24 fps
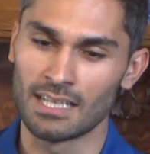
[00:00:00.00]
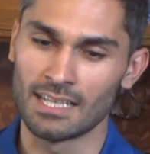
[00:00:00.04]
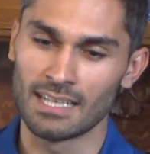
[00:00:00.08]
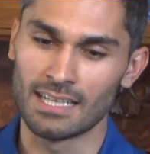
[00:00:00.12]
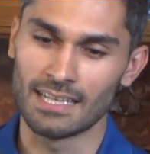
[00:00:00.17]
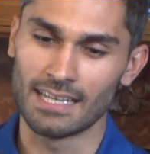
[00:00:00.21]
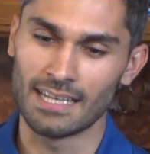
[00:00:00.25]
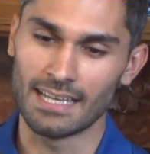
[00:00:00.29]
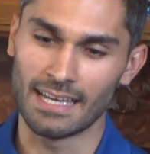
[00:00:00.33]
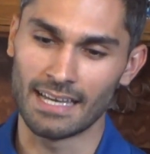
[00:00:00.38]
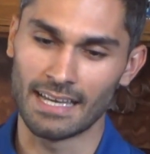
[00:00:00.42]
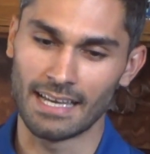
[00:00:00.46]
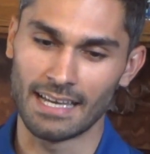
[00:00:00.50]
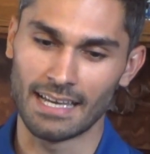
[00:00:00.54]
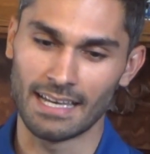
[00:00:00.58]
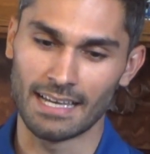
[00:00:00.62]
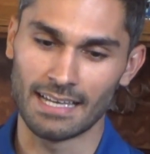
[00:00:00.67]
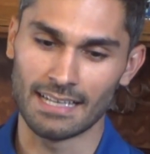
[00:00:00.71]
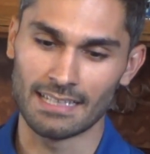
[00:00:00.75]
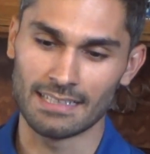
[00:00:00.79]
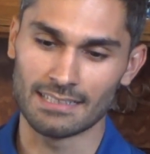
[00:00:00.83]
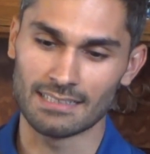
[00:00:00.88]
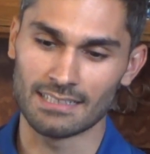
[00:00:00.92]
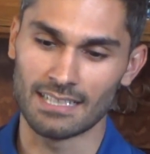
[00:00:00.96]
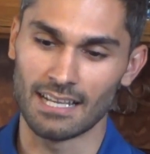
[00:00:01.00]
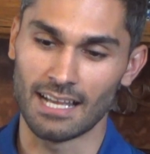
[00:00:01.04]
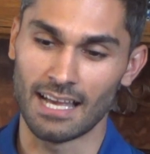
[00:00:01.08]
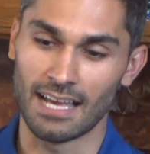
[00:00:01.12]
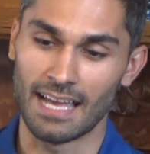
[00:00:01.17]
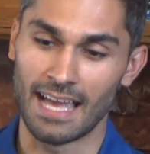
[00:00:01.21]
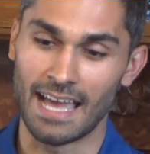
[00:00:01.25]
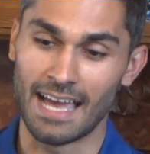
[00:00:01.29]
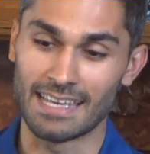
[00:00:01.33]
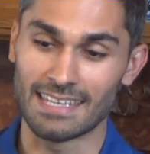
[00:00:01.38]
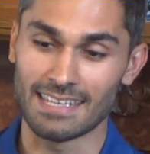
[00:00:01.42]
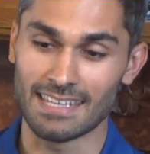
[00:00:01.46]
And
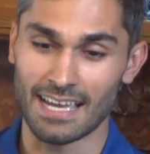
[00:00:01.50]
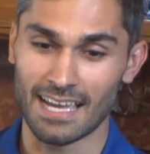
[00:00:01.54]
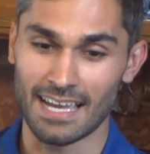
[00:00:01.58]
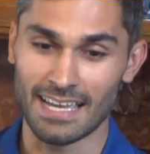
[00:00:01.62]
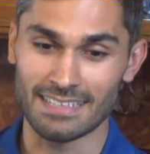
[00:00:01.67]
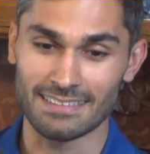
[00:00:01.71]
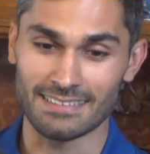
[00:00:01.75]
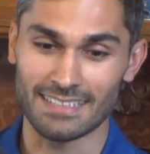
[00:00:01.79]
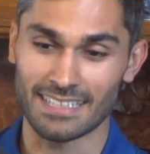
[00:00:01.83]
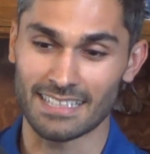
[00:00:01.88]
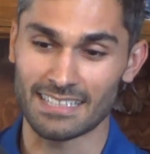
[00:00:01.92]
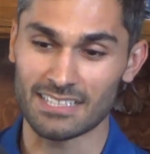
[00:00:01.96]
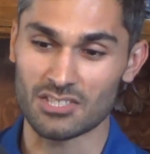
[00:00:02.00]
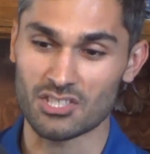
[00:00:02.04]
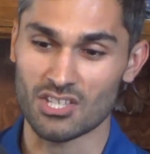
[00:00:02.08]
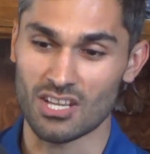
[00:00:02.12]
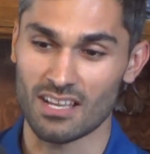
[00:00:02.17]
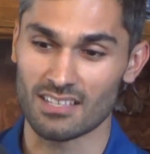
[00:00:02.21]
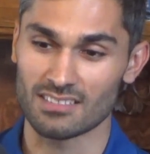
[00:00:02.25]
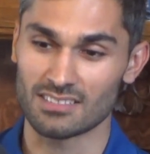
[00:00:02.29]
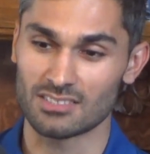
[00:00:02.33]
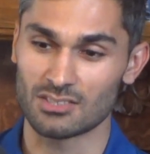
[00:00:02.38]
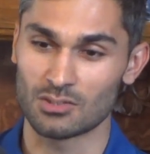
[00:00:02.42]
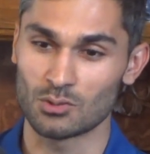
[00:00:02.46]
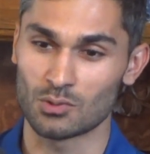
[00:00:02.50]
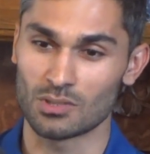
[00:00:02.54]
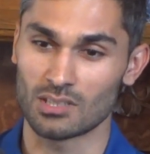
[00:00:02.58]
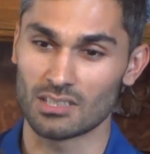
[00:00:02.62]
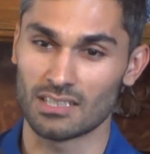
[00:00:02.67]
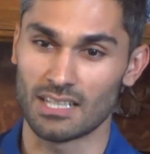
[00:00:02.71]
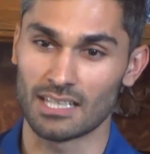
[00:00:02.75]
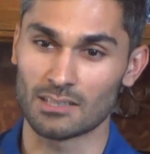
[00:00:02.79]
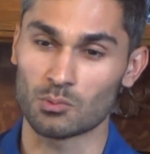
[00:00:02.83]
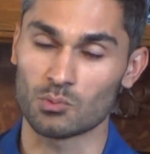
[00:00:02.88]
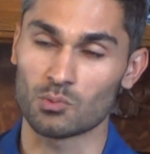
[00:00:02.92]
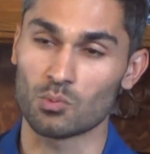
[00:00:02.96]
at night, they get a chance to
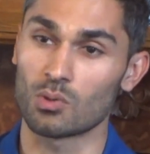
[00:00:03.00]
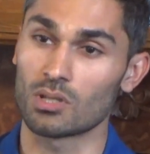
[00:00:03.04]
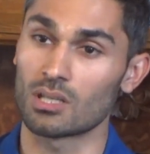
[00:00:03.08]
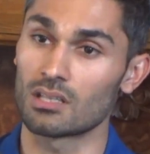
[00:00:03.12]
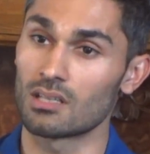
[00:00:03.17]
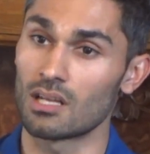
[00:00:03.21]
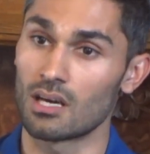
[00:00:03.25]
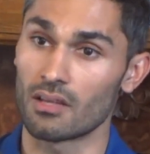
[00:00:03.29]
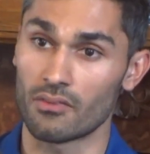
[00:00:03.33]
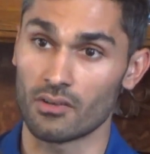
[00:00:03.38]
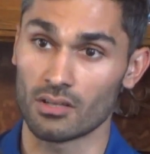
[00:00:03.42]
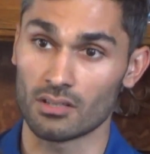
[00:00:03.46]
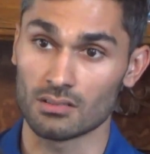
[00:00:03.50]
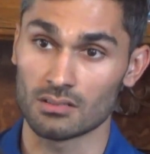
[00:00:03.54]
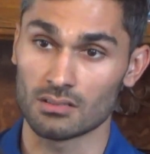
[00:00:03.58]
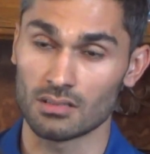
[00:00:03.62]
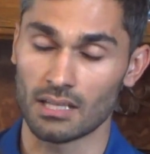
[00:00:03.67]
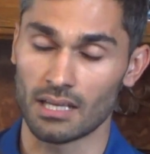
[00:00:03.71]
connect with one another,